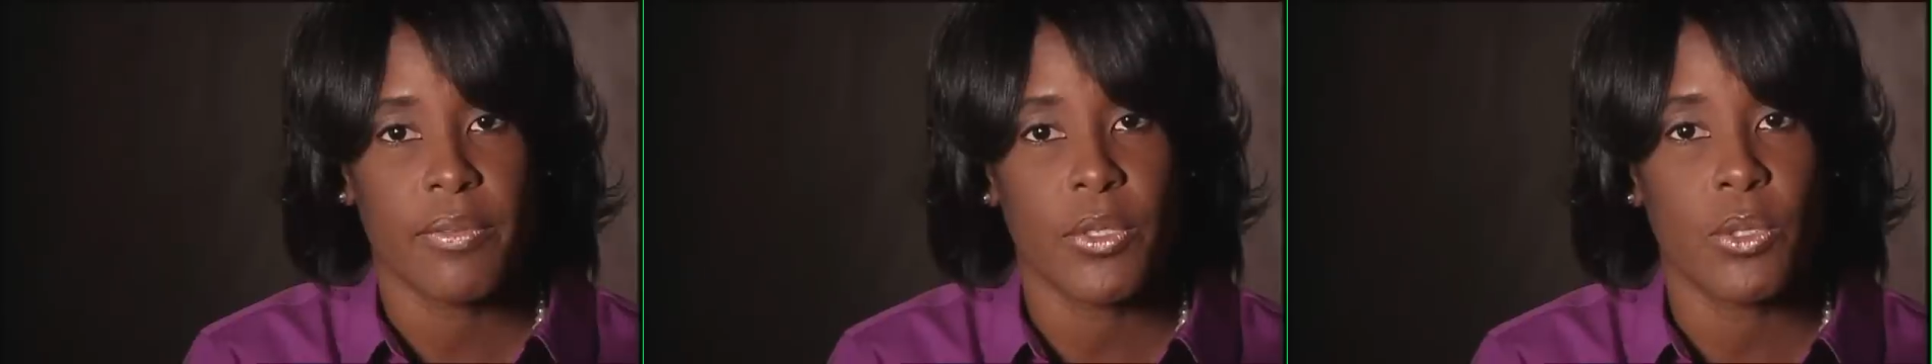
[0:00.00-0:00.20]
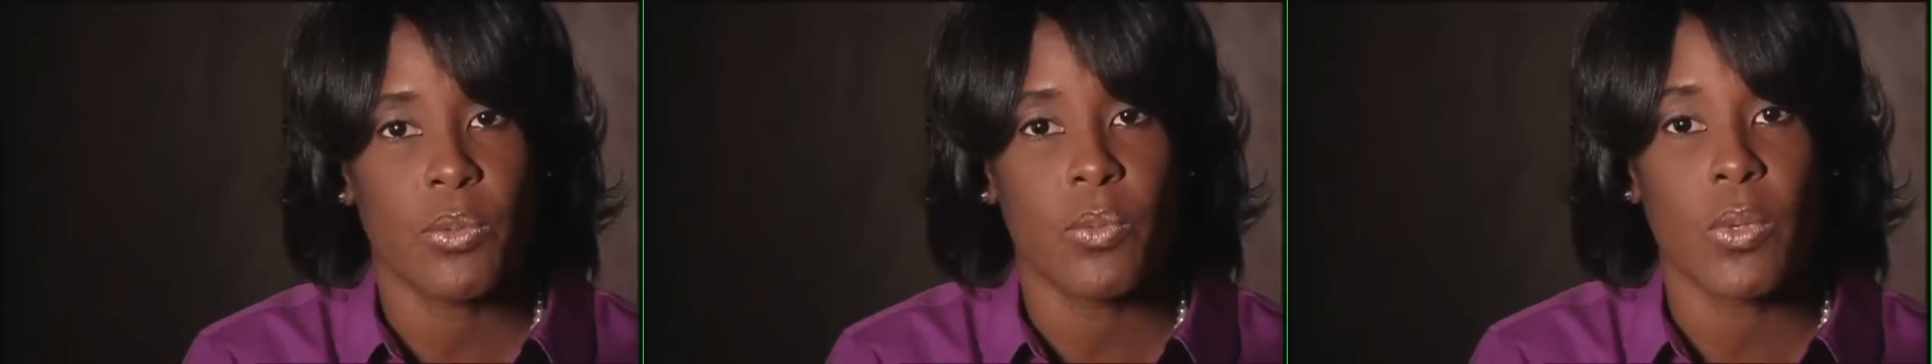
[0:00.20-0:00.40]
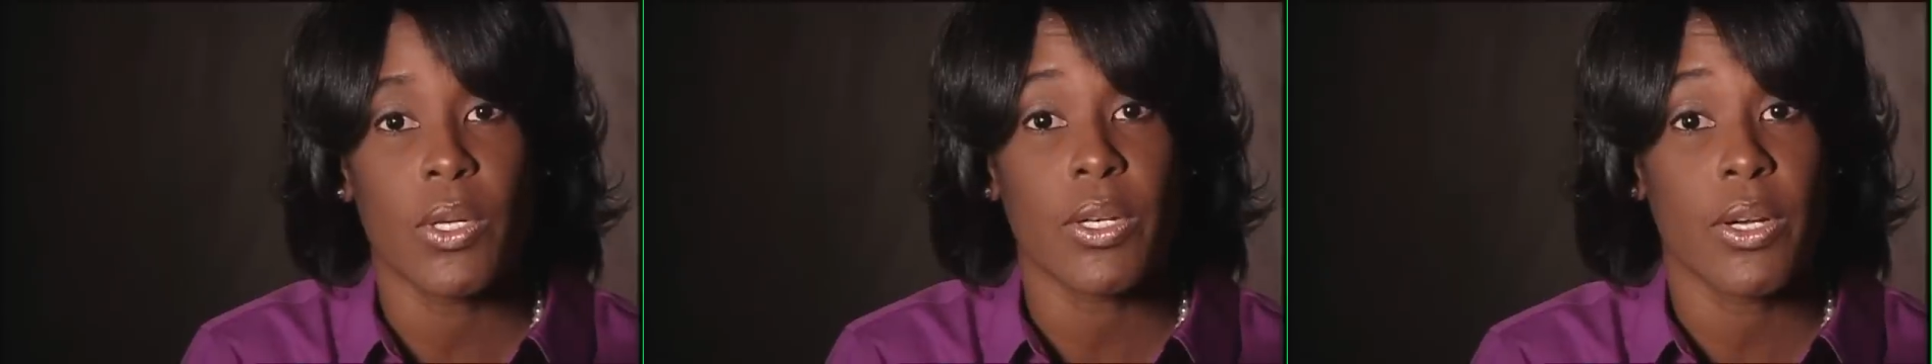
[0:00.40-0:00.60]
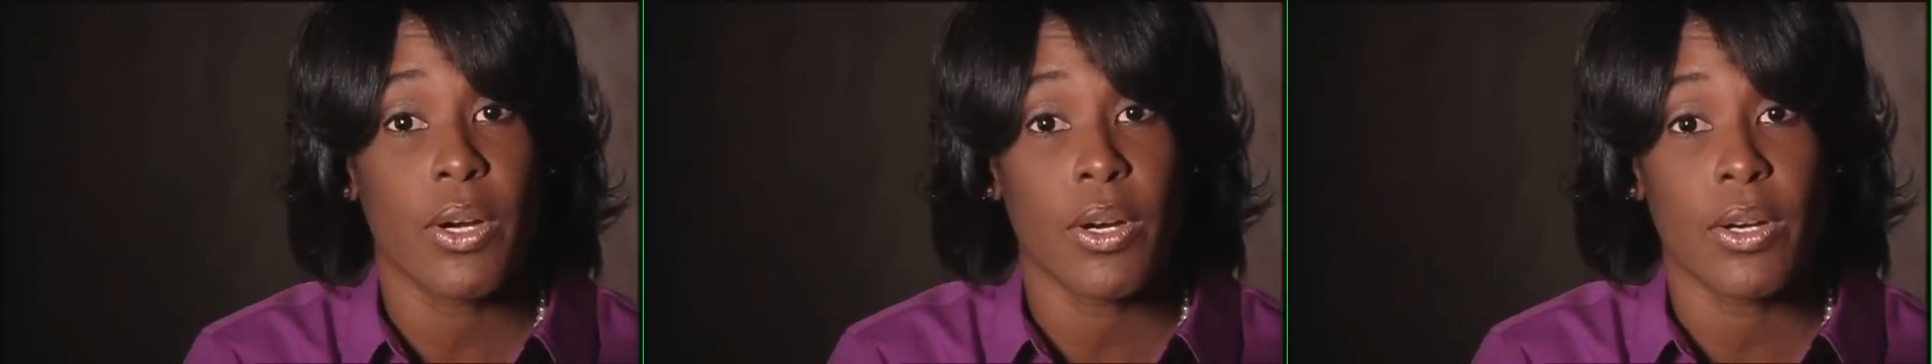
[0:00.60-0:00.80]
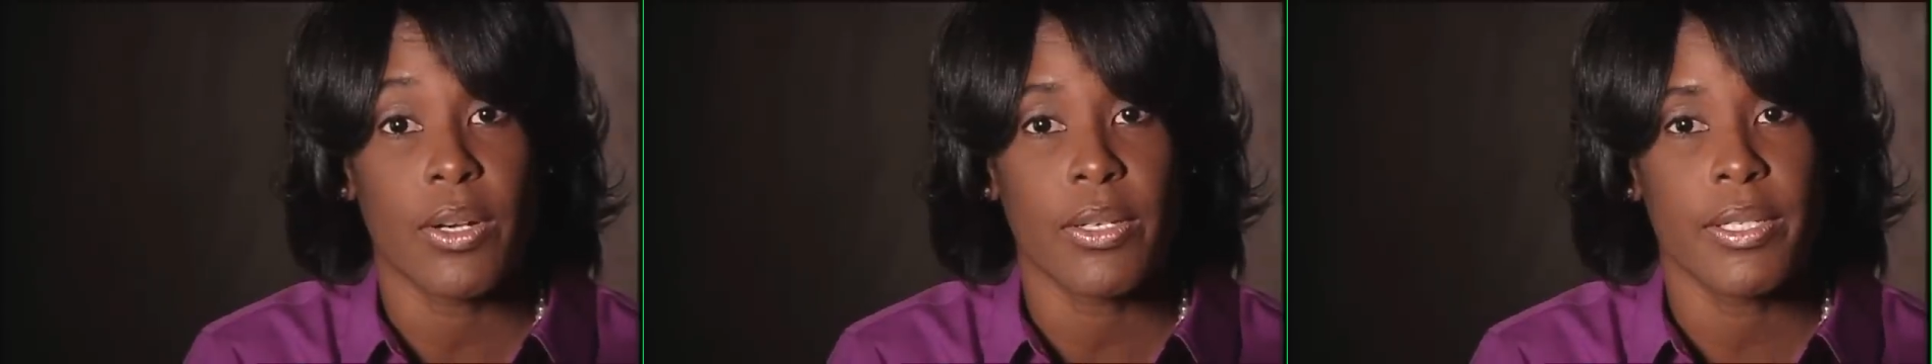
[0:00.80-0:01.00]
if you work
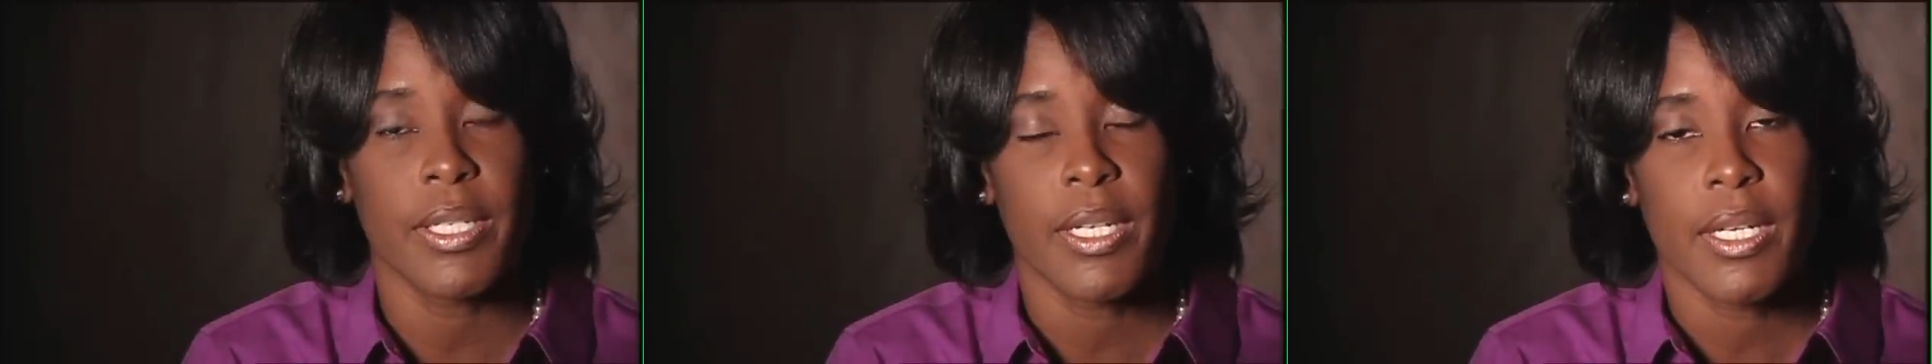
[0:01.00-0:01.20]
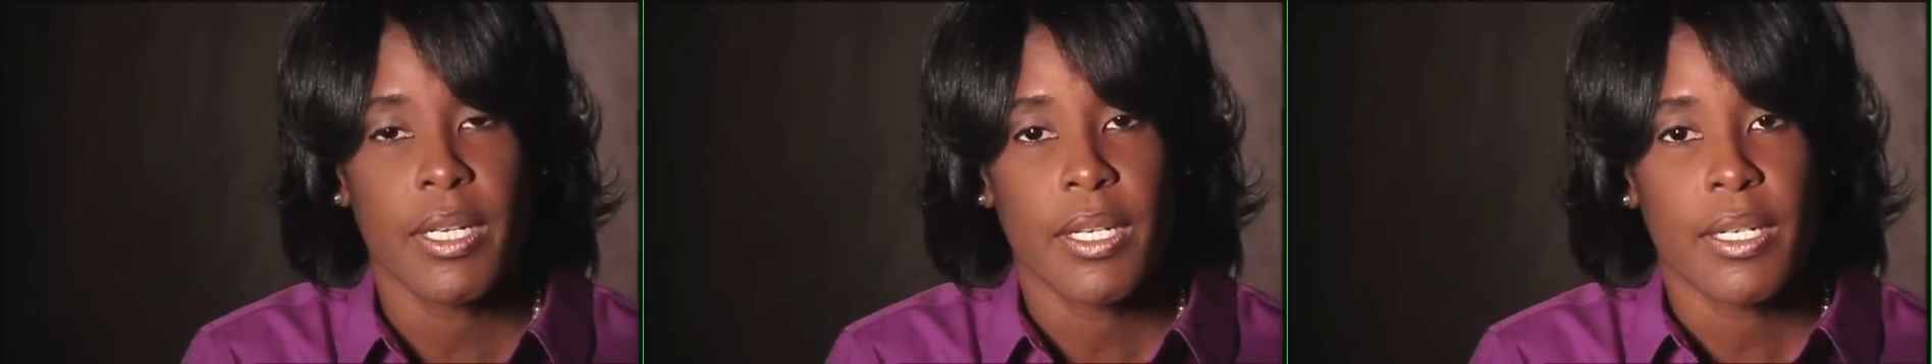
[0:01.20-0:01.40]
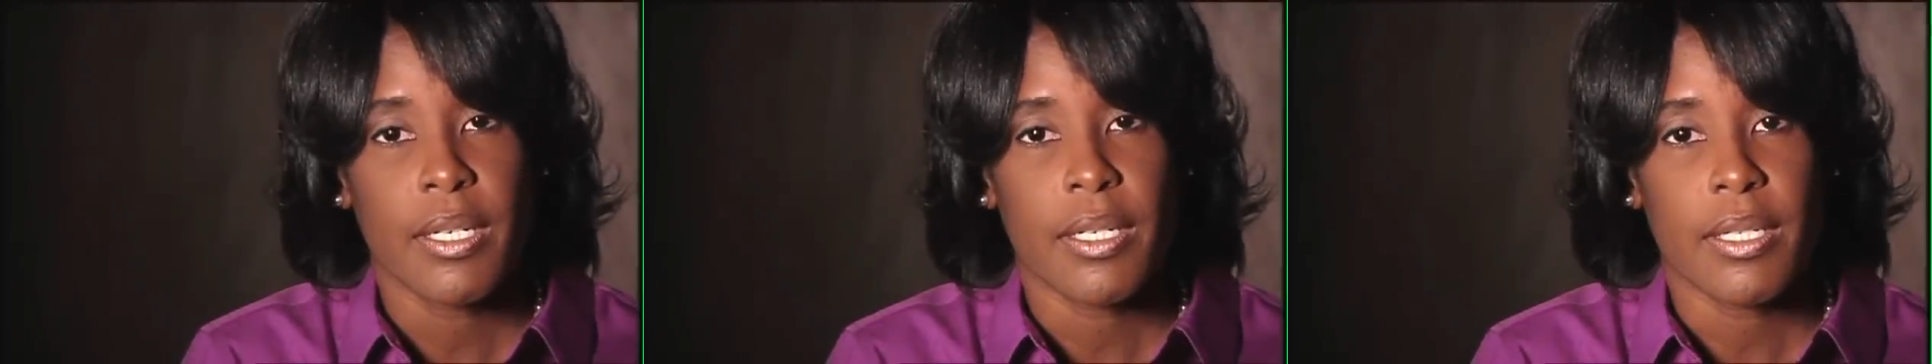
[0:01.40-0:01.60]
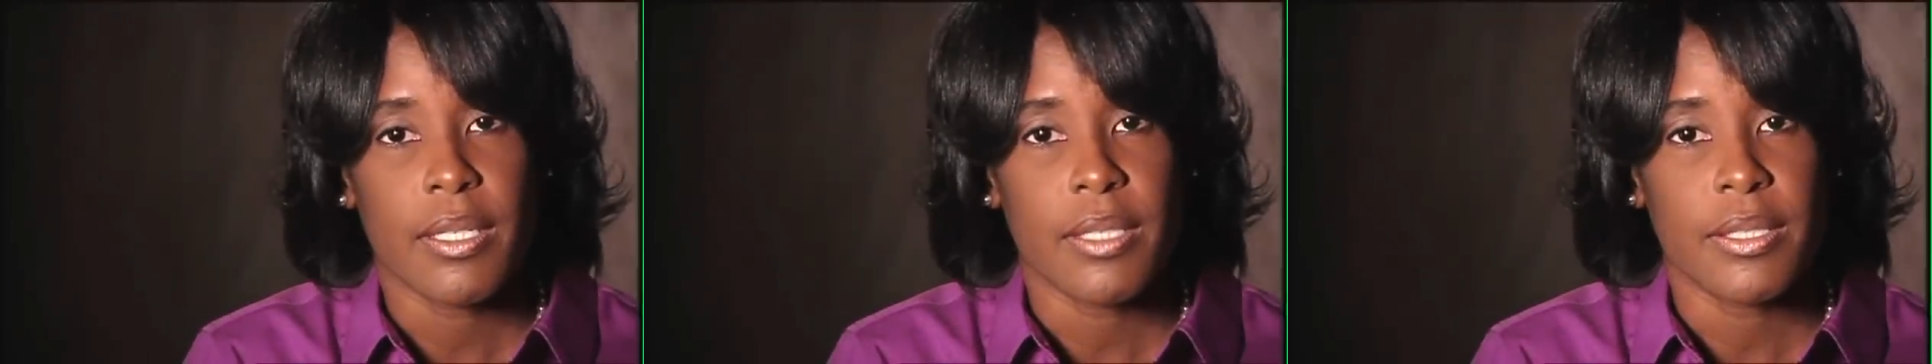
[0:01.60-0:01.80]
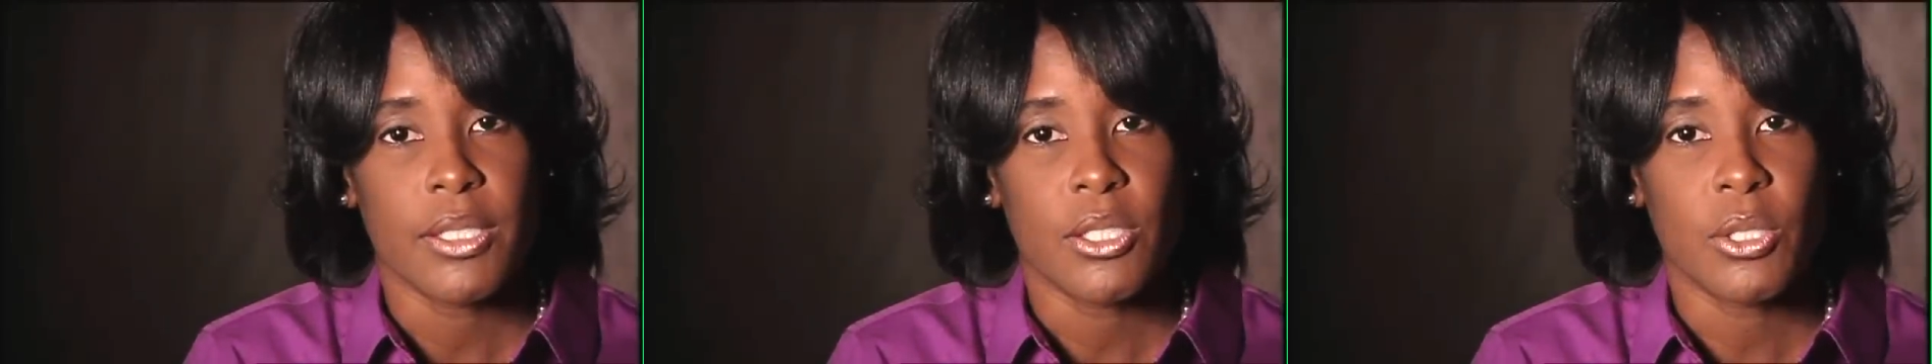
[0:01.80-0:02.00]
hard,
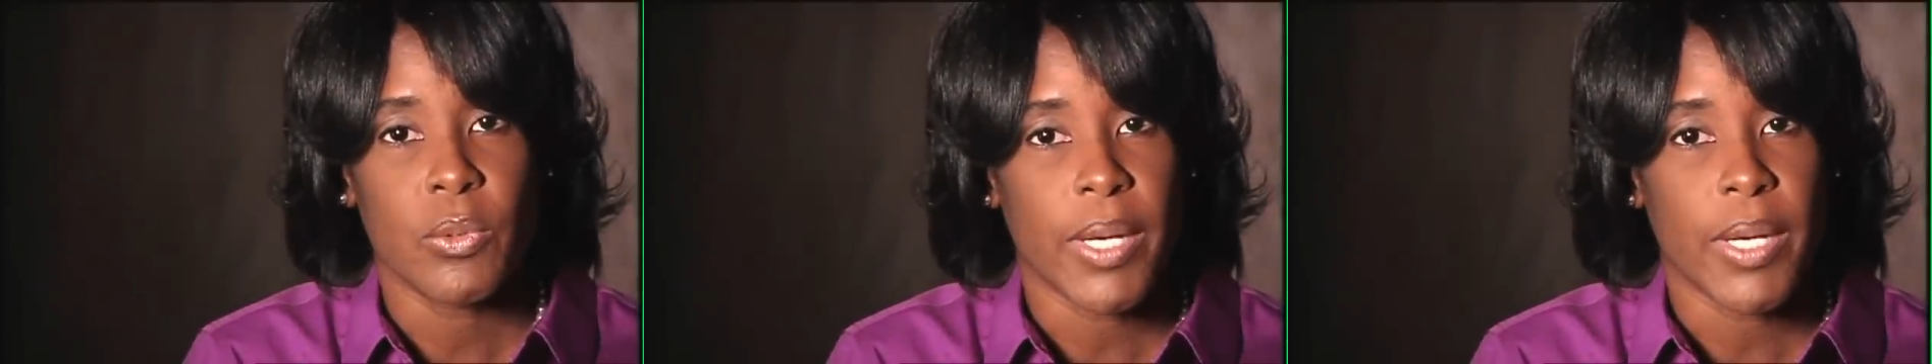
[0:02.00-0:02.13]
you